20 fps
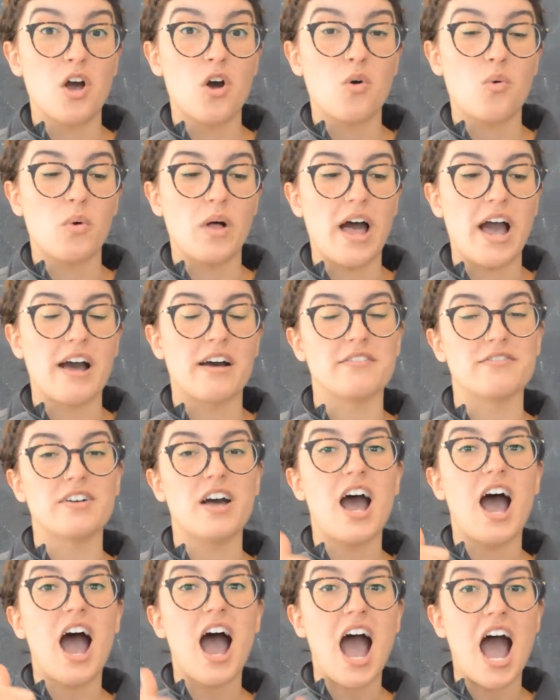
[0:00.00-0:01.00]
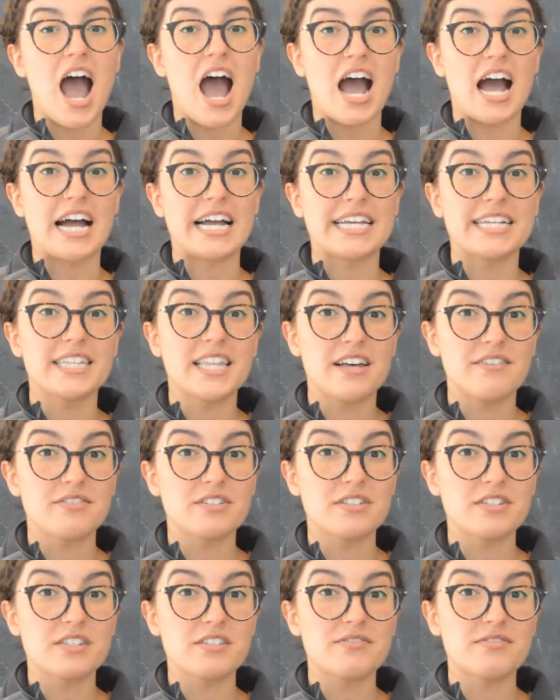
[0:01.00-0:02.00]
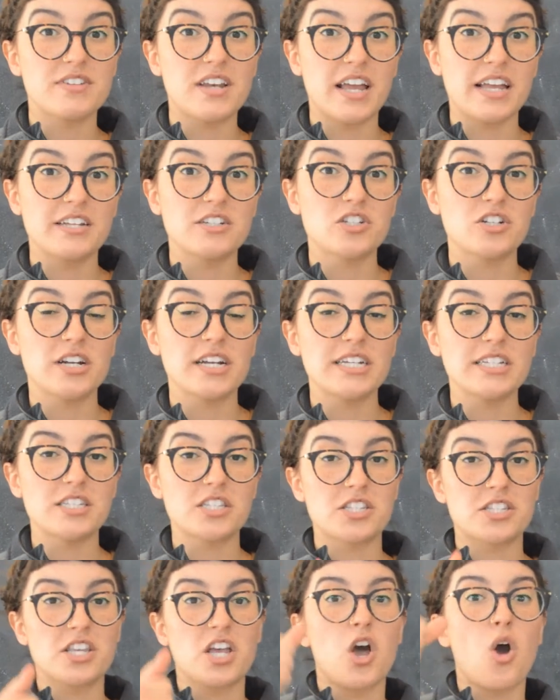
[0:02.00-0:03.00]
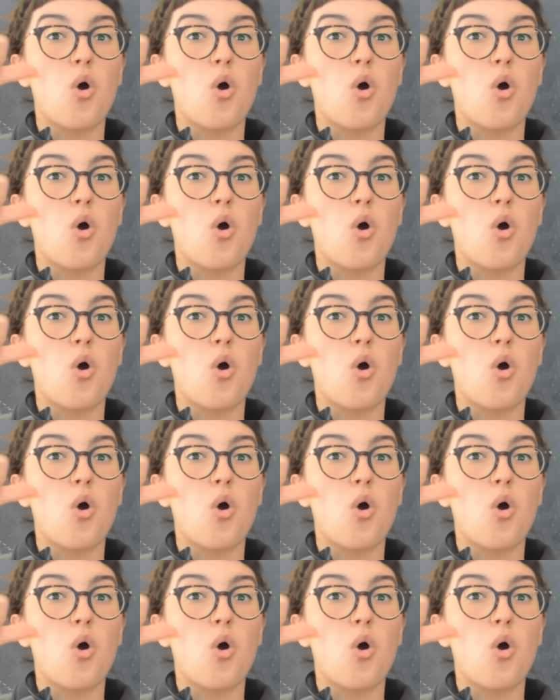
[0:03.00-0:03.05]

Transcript: will have high levels of nitrates